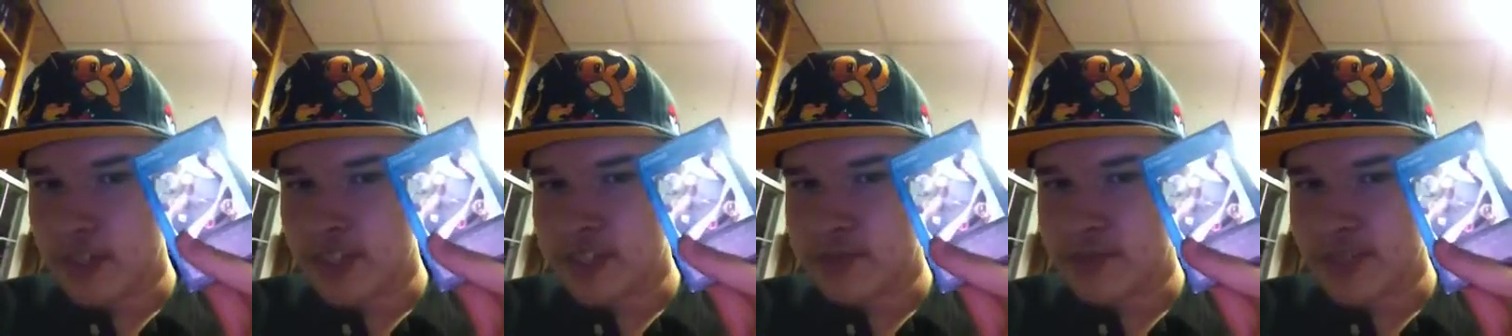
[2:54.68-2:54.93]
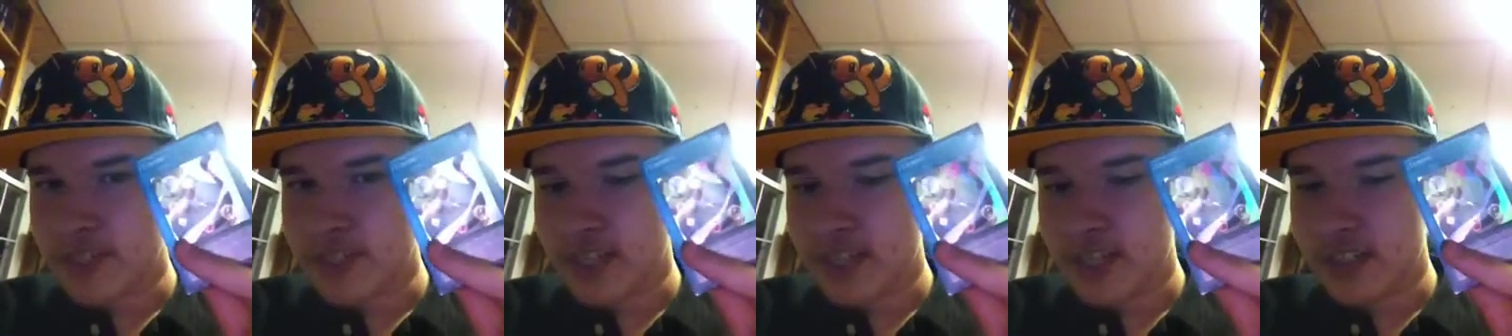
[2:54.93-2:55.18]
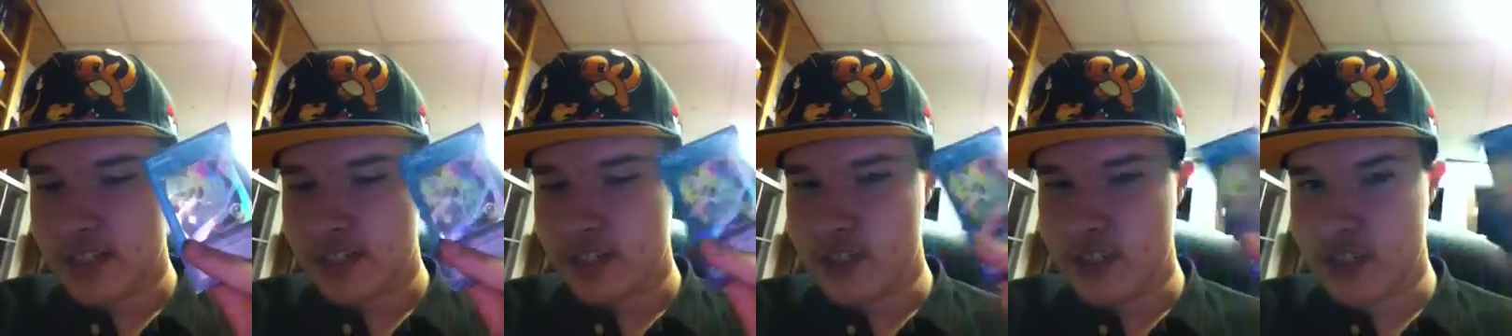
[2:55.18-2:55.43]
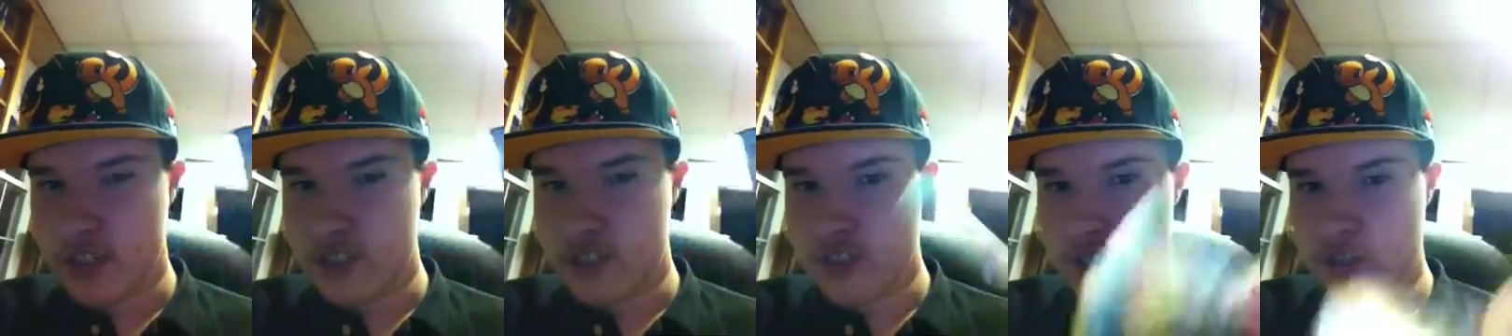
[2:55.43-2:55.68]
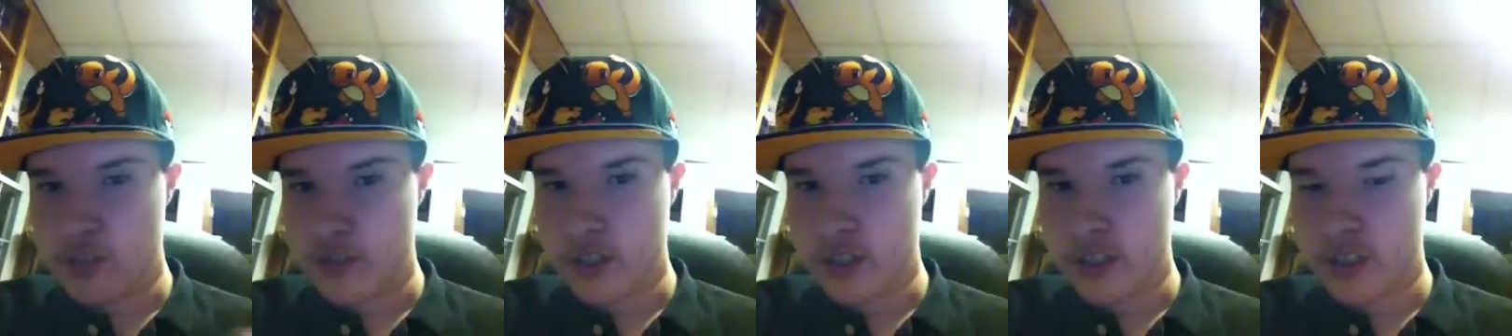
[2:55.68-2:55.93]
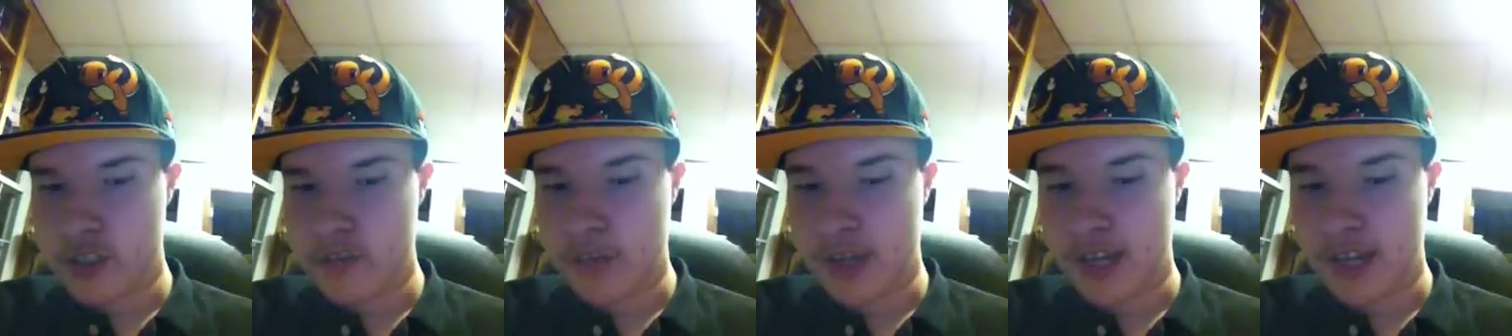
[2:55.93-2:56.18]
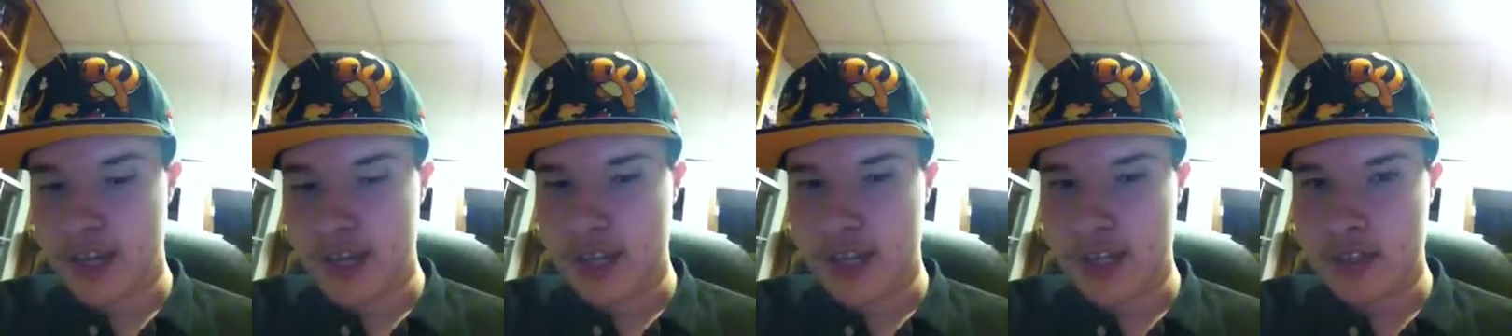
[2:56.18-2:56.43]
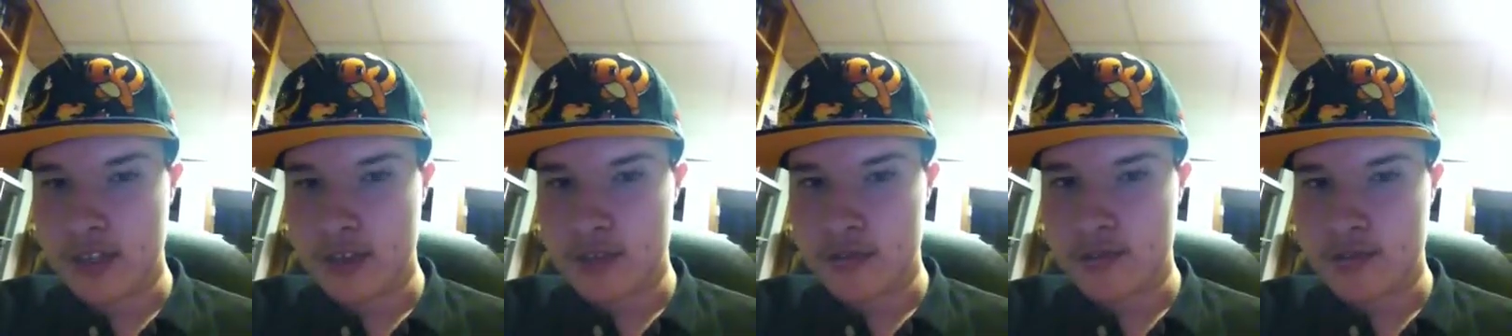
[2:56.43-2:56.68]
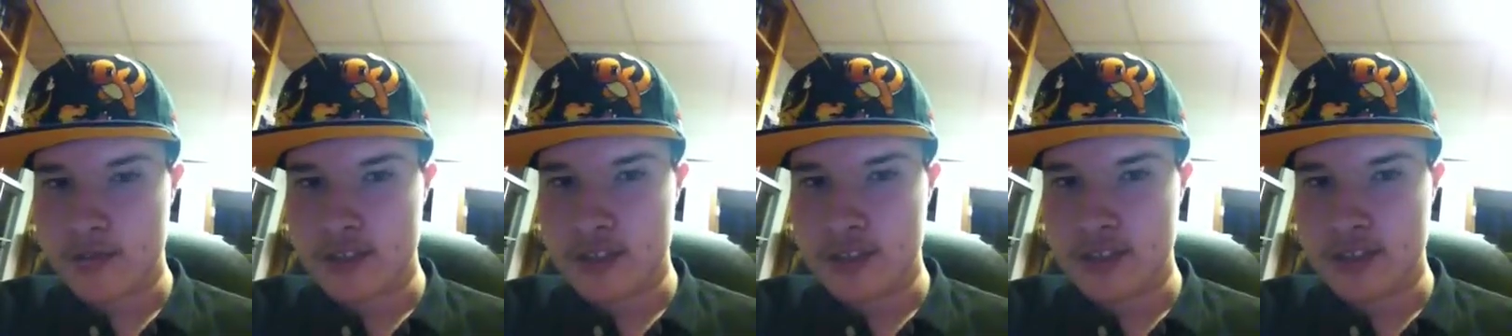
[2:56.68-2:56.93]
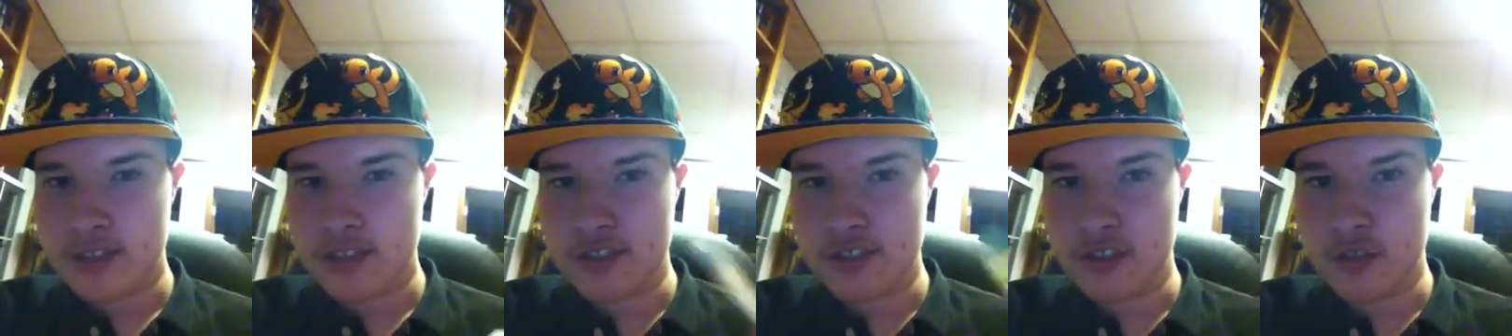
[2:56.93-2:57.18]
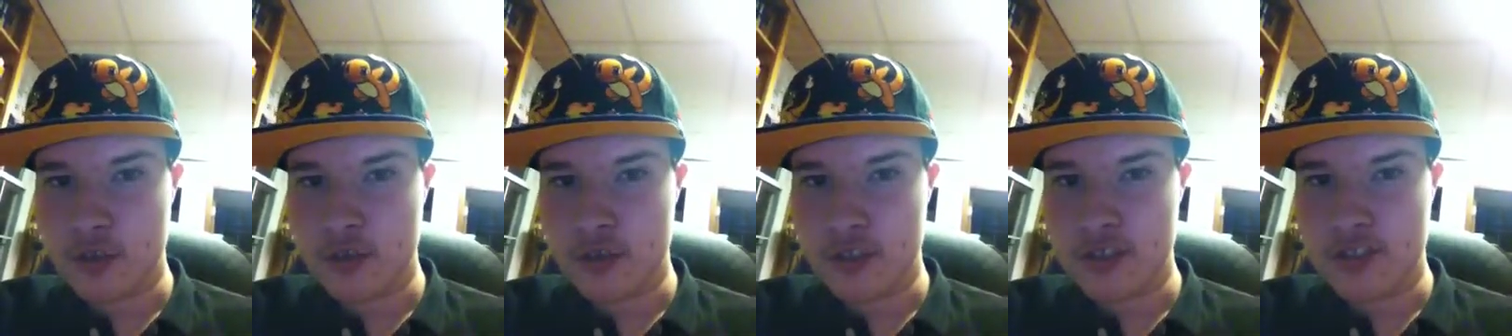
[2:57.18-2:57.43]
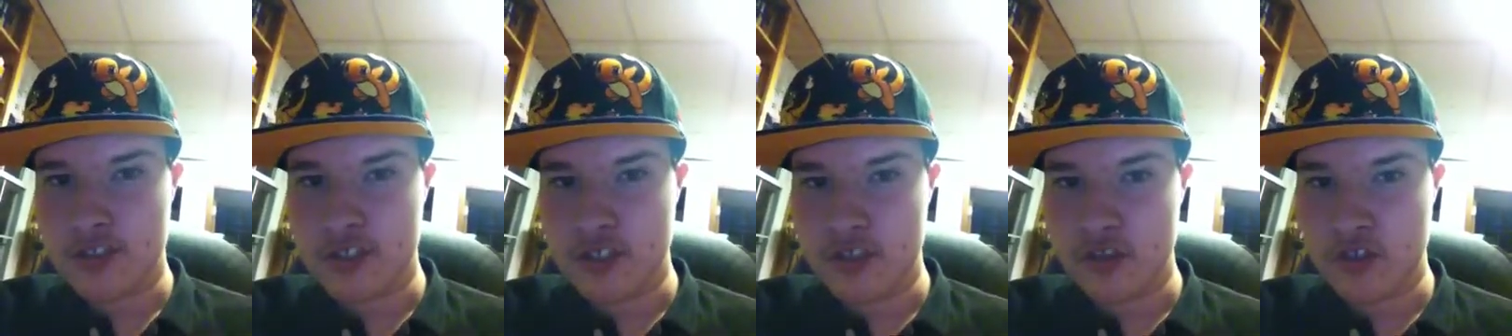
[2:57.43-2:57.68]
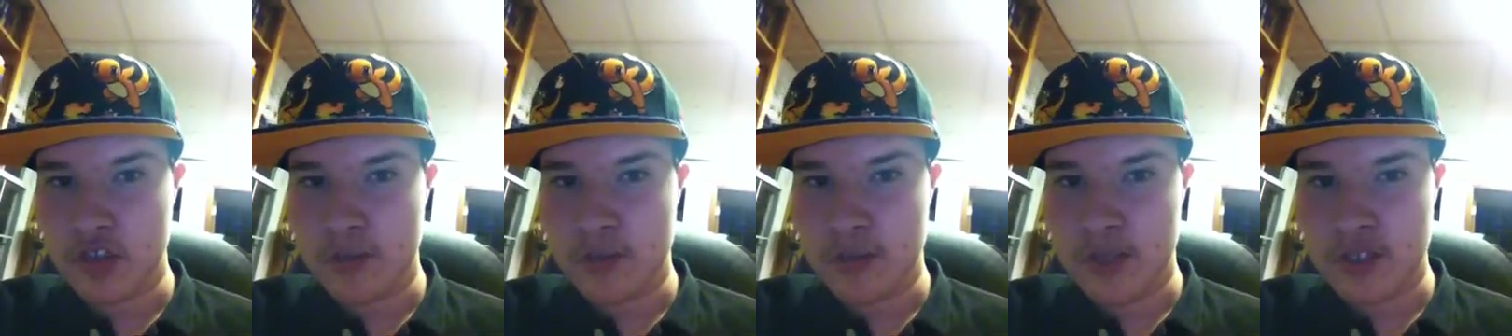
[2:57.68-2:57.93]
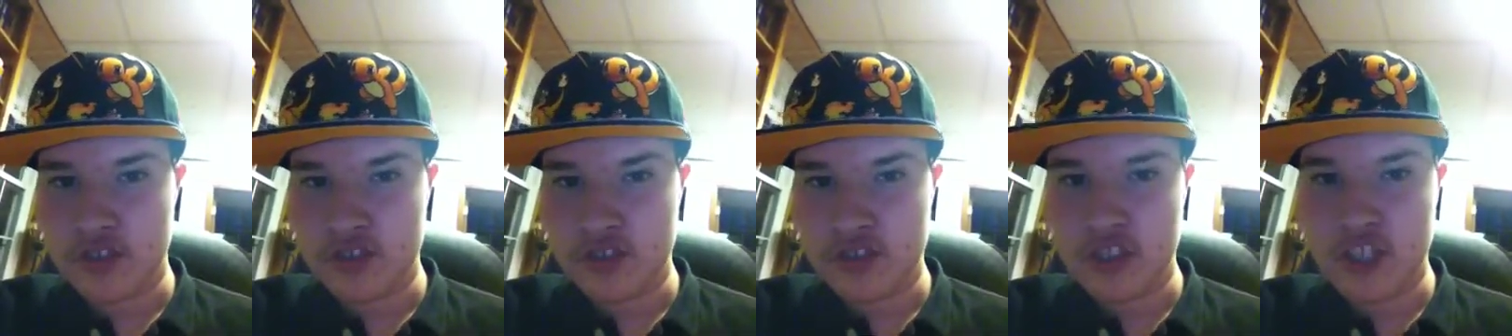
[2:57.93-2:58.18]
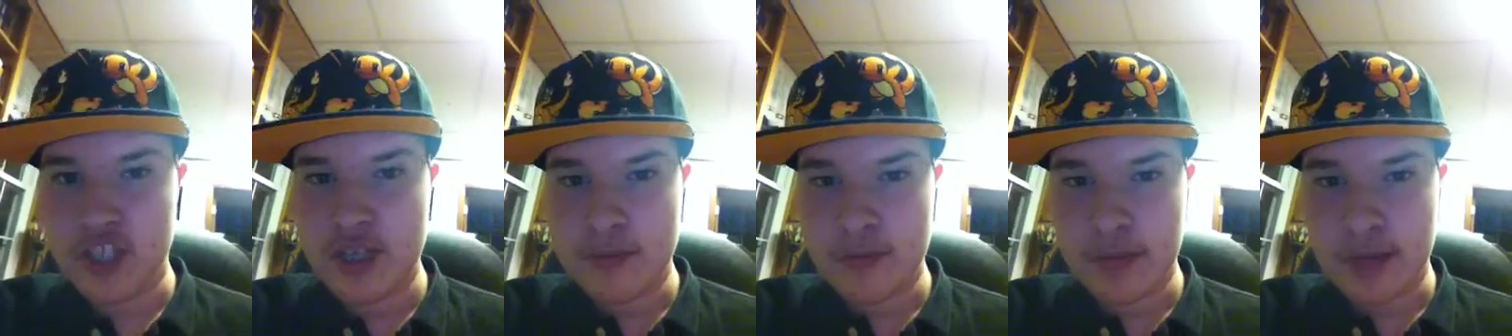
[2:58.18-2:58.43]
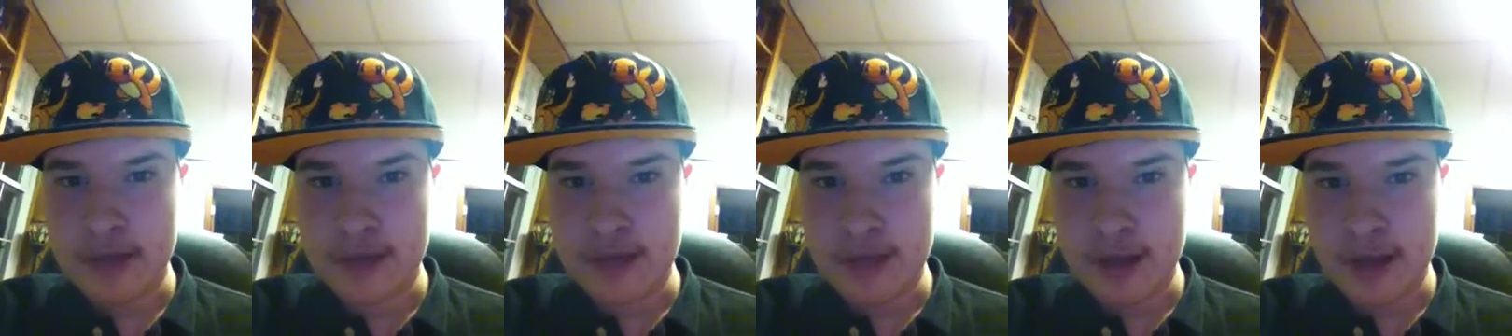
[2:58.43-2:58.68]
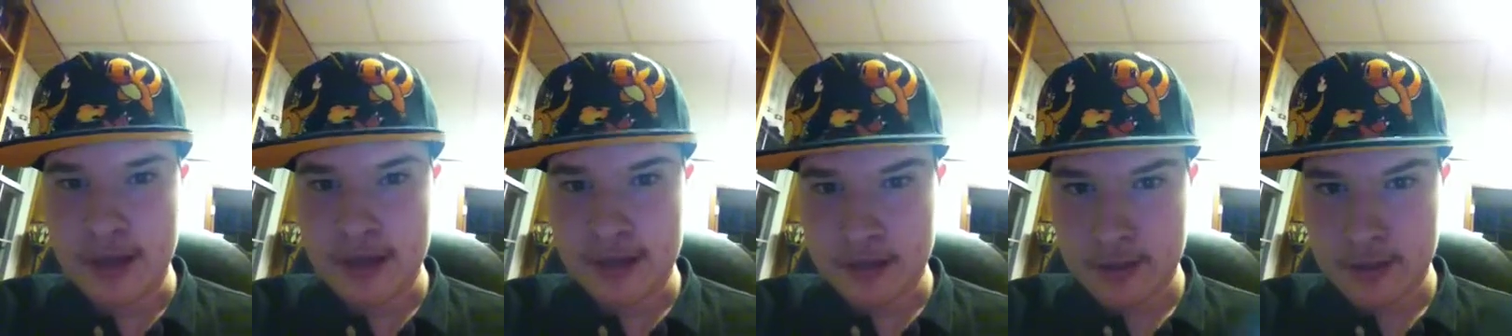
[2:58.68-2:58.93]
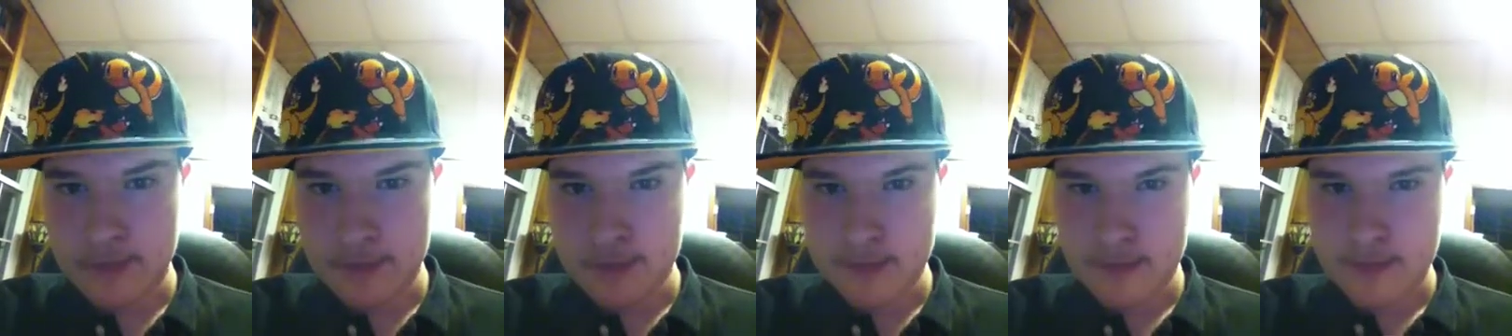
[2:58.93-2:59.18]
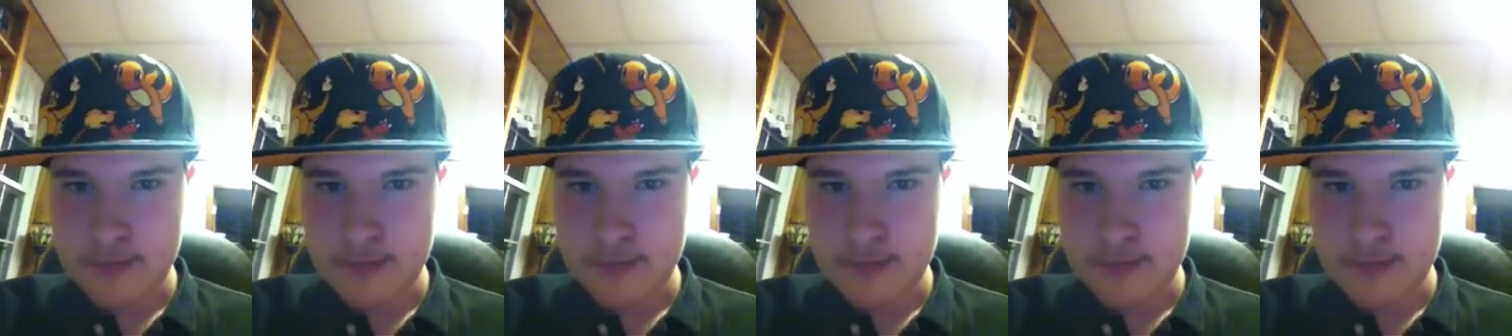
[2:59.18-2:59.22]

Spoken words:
allows me to add Junk Synchron to my hand, since he's the only Synchron monster in my deck.